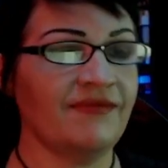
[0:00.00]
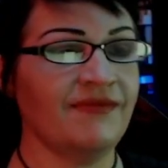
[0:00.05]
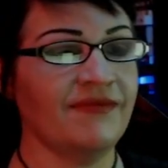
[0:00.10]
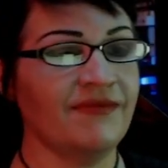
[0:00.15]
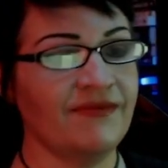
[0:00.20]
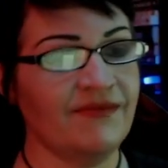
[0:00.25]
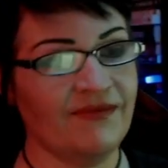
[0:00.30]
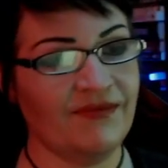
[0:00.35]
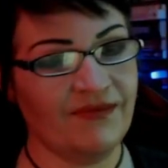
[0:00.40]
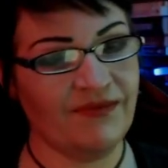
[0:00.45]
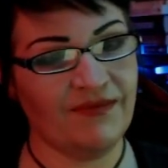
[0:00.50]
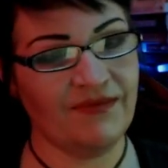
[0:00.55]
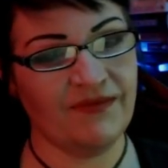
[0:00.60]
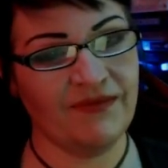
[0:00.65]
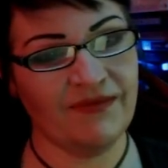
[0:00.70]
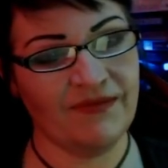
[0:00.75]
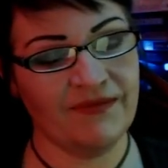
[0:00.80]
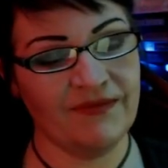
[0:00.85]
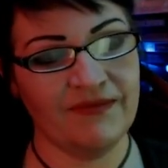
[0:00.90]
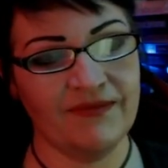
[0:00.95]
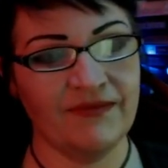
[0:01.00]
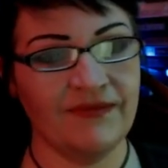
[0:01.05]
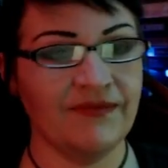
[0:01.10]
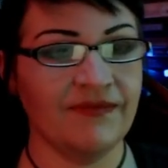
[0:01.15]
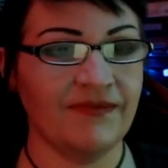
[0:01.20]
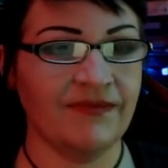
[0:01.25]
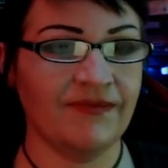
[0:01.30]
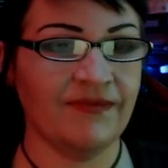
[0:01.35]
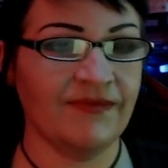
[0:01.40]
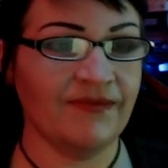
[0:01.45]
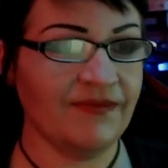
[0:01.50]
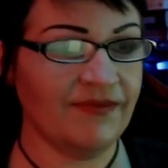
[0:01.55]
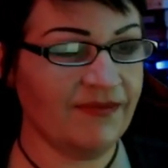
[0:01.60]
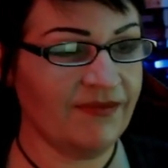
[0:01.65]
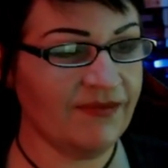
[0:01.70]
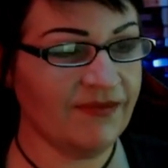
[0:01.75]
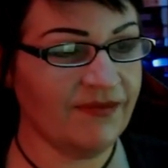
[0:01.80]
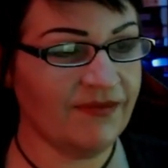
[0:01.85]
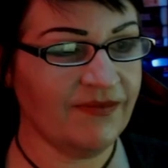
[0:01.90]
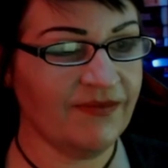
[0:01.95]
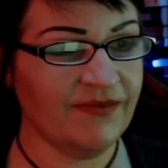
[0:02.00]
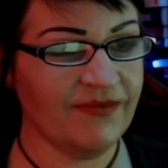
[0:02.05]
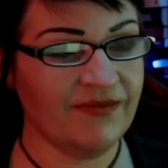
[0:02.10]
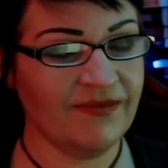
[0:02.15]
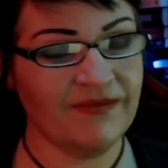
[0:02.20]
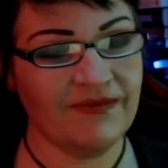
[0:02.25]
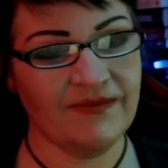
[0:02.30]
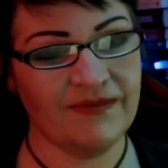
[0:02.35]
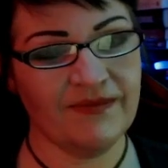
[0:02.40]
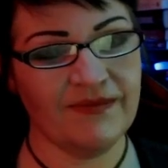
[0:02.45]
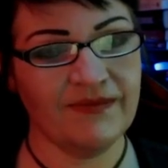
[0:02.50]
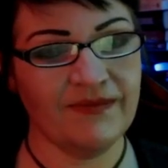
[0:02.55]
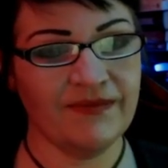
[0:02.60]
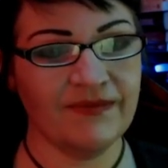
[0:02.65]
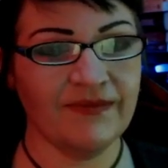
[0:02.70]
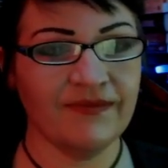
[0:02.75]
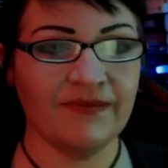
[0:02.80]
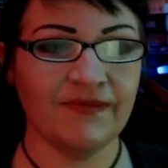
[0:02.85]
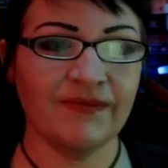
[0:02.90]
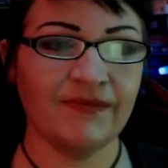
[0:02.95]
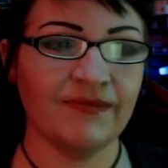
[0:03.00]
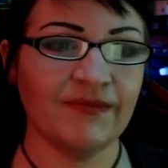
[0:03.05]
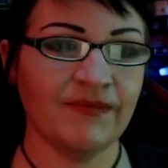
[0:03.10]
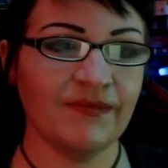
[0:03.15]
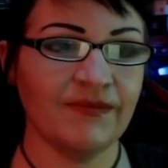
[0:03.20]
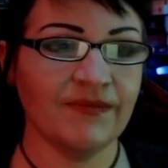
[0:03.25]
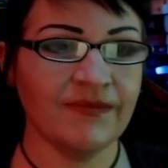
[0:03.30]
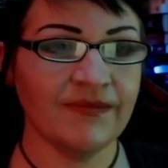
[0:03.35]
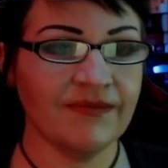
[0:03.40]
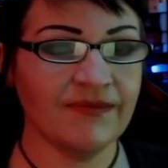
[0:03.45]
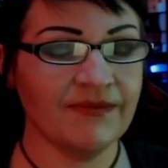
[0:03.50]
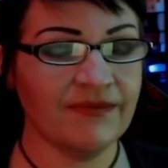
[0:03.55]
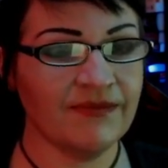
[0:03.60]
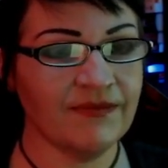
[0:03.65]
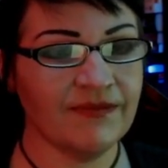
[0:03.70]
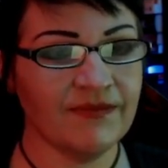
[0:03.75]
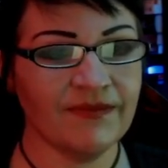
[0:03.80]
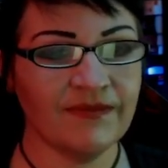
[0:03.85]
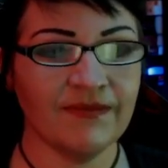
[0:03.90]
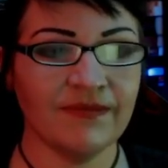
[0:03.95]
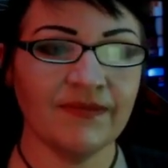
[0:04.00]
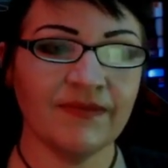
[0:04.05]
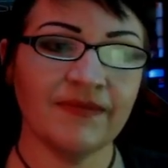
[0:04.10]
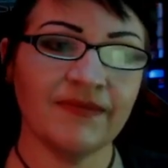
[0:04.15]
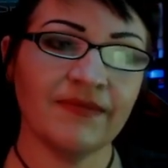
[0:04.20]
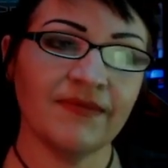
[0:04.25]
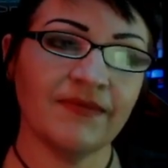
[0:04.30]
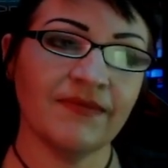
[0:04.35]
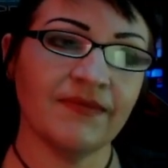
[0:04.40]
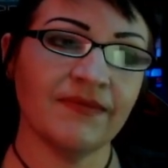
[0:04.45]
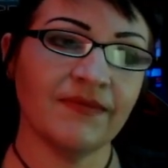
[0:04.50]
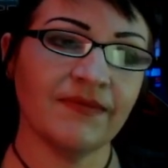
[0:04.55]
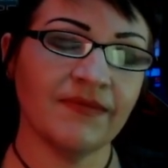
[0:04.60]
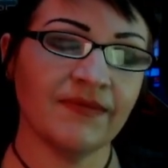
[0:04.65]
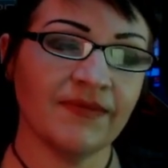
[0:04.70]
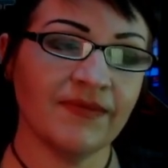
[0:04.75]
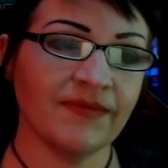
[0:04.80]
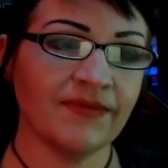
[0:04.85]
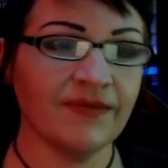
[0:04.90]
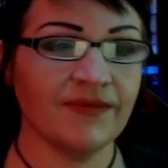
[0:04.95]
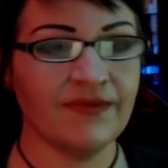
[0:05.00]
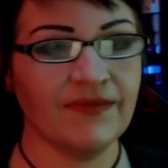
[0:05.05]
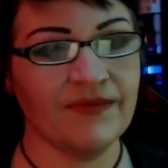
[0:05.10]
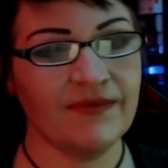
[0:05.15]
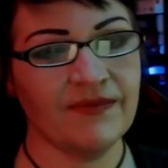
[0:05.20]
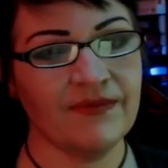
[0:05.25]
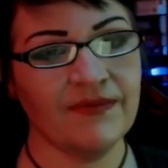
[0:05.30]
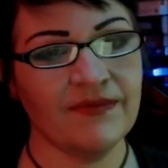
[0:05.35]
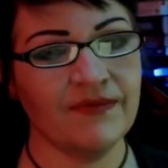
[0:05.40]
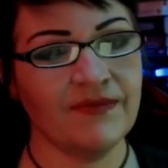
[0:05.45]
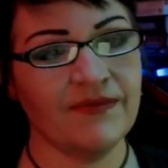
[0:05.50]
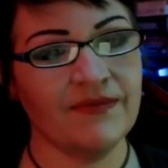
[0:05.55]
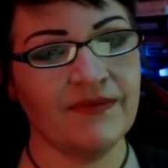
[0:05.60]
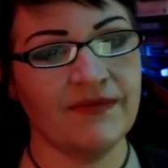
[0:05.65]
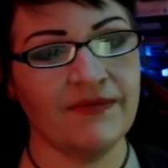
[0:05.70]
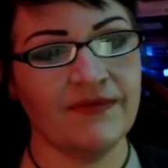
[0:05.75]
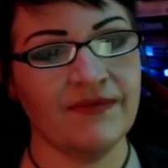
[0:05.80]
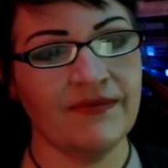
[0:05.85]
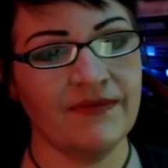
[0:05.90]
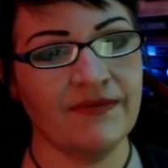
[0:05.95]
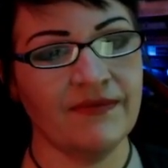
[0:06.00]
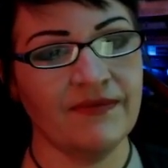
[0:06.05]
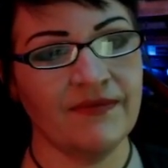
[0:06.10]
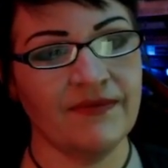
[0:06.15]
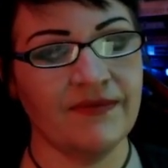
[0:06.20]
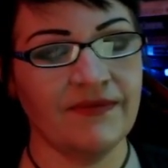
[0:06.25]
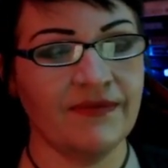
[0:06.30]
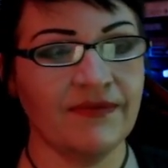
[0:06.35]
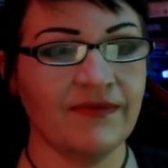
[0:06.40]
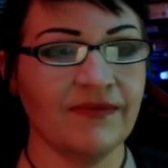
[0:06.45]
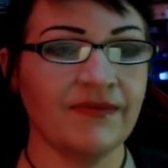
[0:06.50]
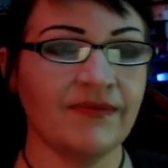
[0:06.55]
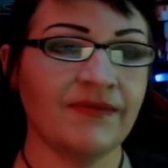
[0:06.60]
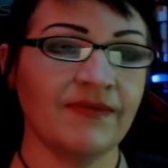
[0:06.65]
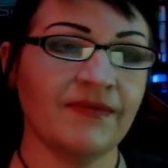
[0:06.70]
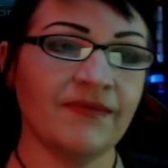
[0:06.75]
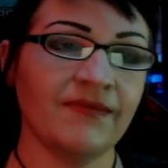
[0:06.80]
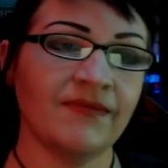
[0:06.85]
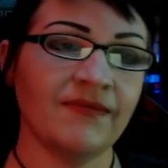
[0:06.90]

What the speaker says: The person shown says nothing.